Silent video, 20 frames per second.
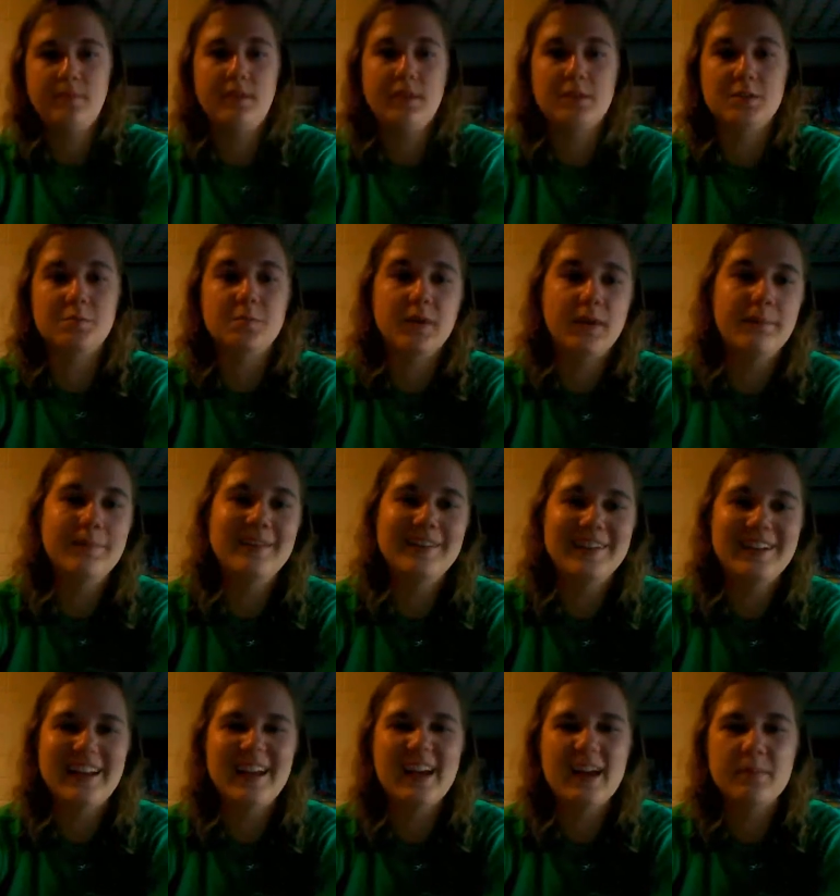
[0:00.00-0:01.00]
that's probably
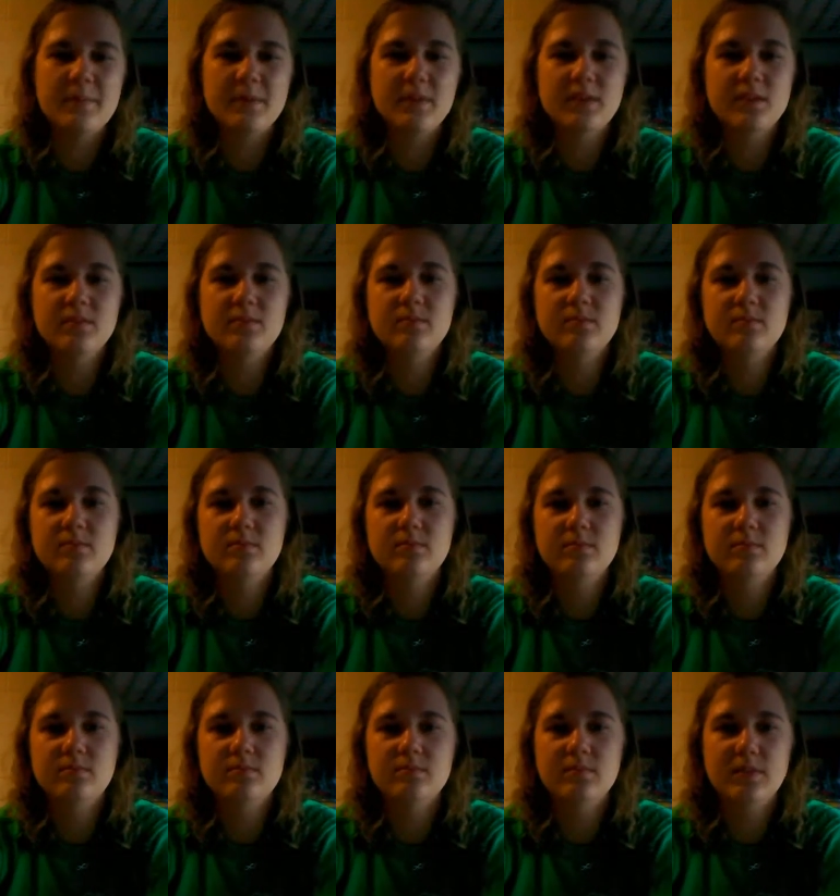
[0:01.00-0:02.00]
going to happen.
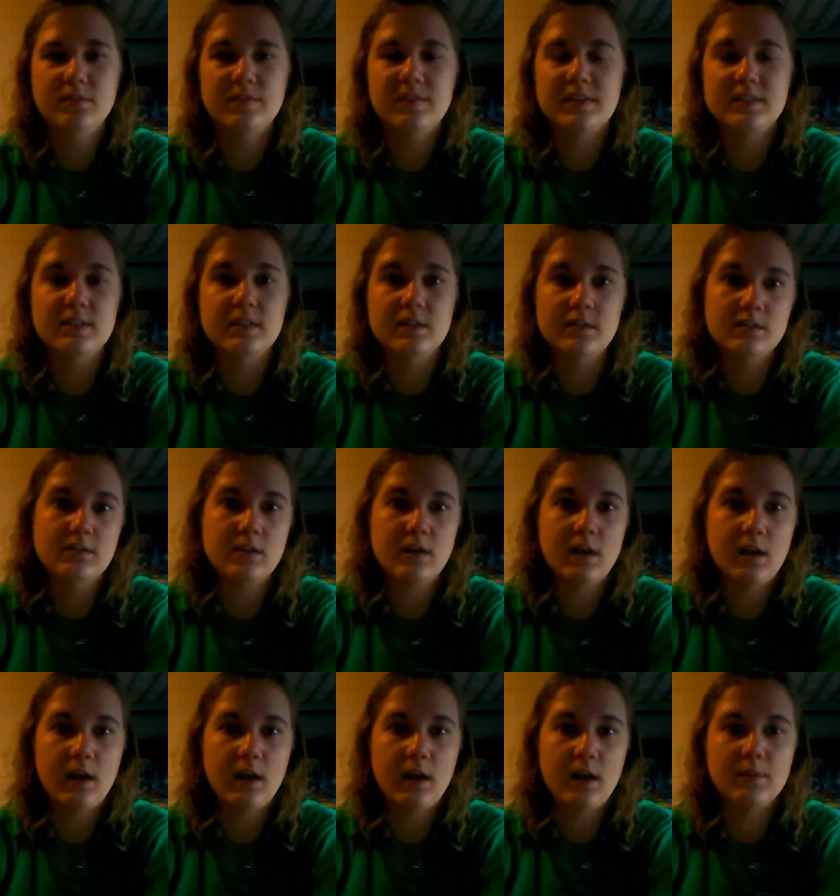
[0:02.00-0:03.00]
In fact, it is
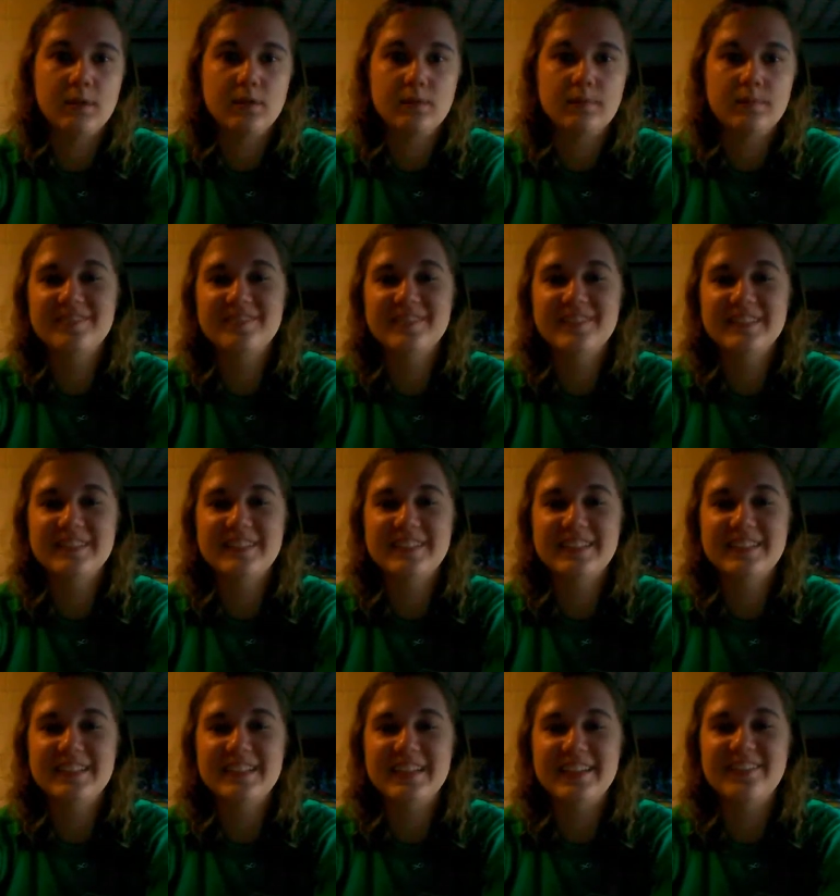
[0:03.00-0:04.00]
going to happen.
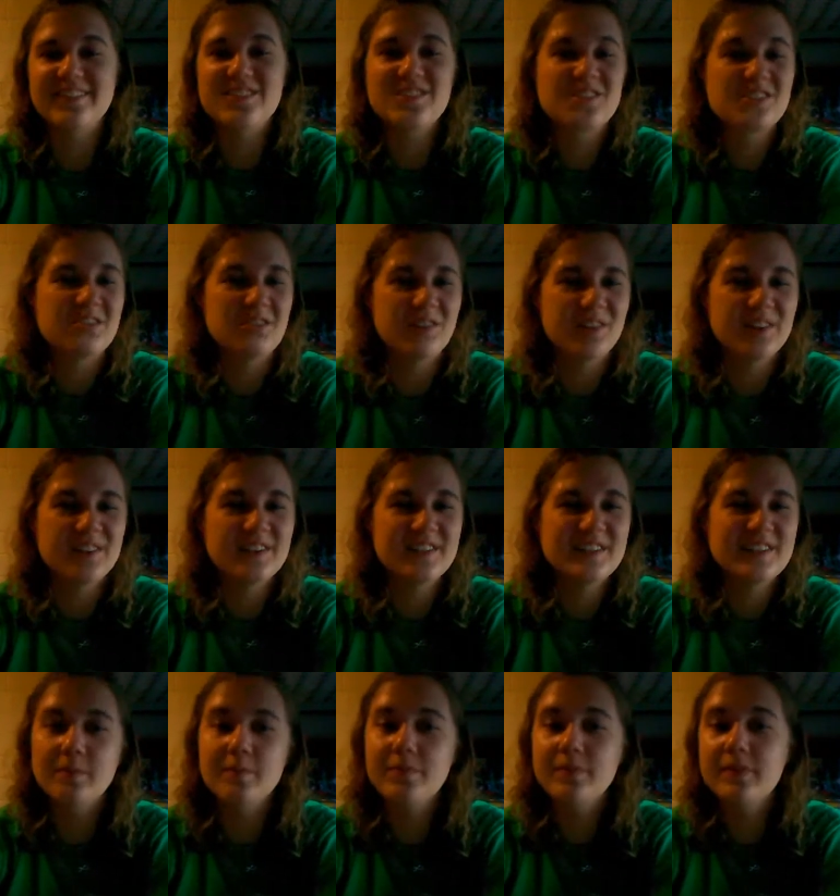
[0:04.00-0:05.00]
Oh,
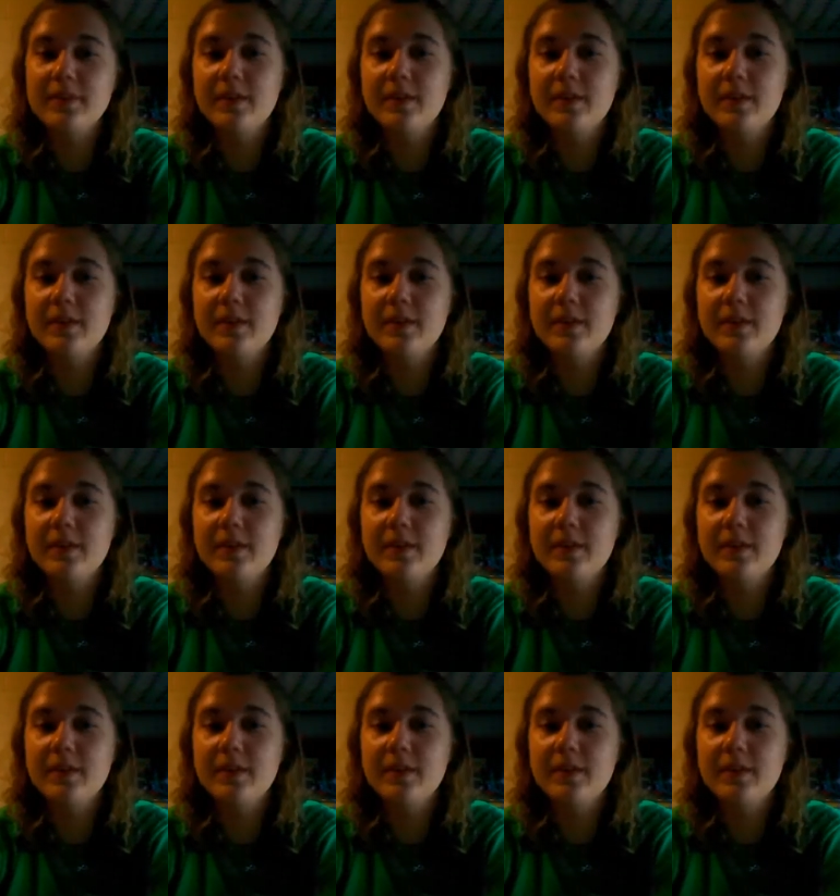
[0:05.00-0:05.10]
squirrels